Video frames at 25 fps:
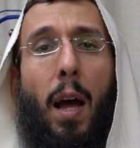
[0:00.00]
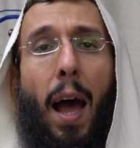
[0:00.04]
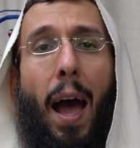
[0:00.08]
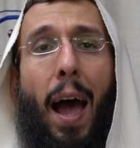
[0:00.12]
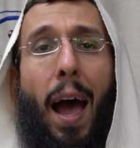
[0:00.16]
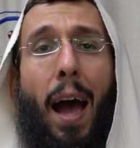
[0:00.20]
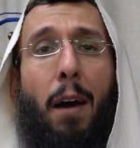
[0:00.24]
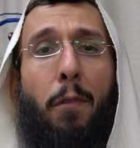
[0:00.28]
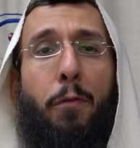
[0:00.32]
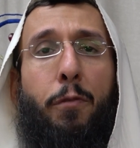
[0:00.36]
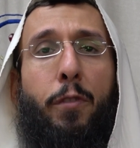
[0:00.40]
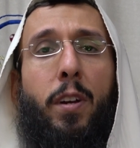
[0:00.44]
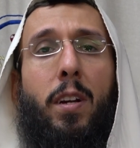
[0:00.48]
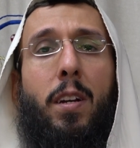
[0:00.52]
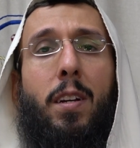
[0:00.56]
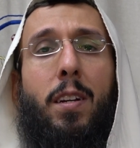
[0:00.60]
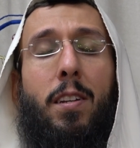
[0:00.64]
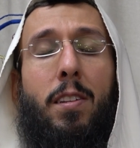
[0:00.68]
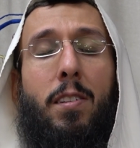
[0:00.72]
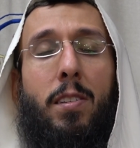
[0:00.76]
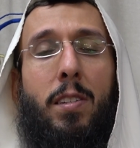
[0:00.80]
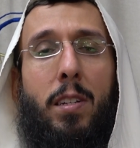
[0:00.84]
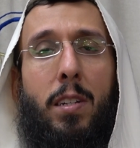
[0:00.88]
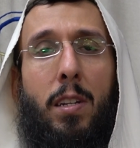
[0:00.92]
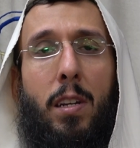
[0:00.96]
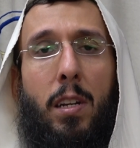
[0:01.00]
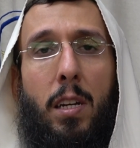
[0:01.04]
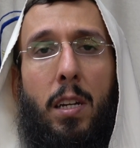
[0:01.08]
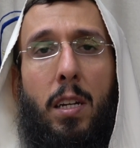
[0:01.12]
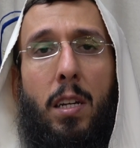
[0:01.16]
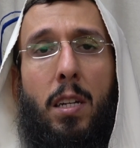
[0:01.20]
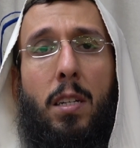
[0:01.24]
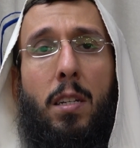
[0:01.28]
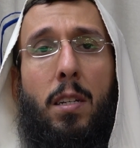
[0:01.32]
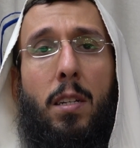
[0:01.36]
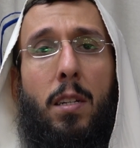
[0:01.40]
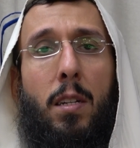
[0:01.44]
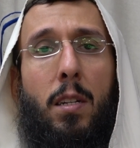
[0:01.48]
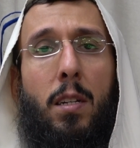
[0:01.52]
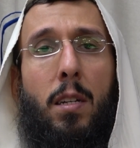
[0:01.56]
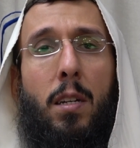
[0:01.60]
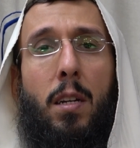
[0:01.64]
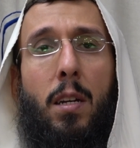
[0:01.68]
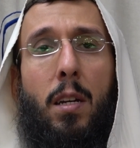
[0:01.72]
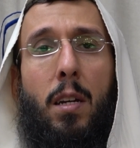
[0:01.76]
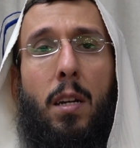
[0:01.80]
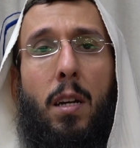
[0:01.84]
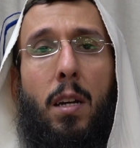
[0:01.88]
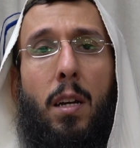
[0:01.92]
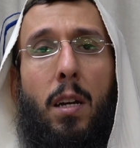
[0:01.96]
After it is cleaned,
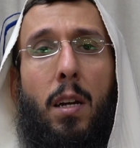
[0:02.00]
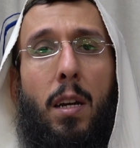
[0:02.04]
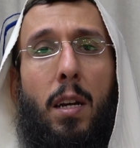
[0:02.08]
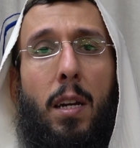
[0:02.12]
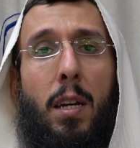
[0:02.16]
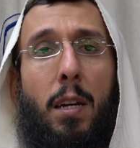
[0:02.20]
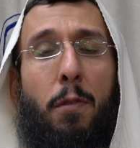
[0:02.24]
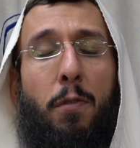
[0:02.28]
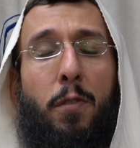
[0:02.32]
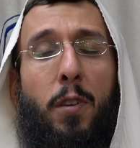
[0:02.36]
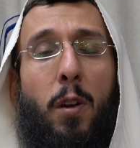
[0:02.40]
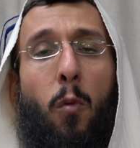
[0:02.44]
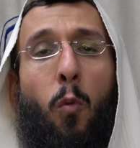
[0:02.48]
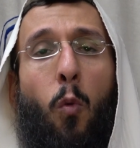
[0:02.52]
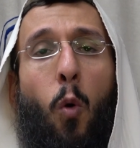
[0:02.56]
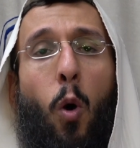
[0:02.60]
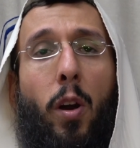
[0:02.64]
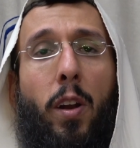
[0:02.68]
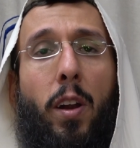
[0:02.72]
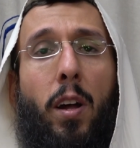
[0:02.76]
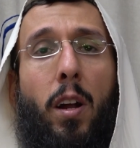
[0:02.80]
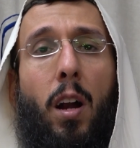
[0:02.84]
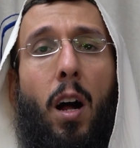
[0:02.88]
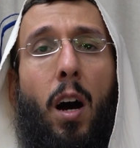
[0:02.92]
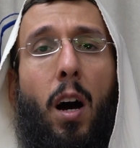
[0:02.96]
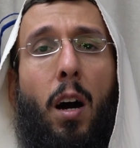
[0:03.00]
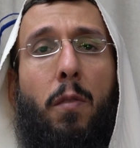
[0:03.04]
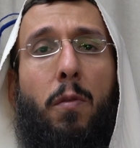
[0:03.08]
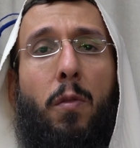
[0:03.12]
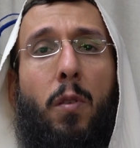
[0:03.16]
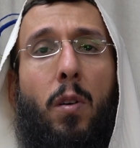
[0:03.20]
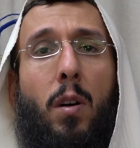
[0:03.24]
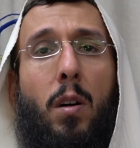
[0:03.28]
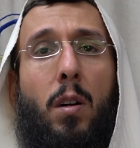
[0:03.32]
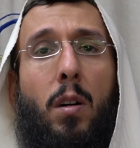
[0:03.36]
if the water of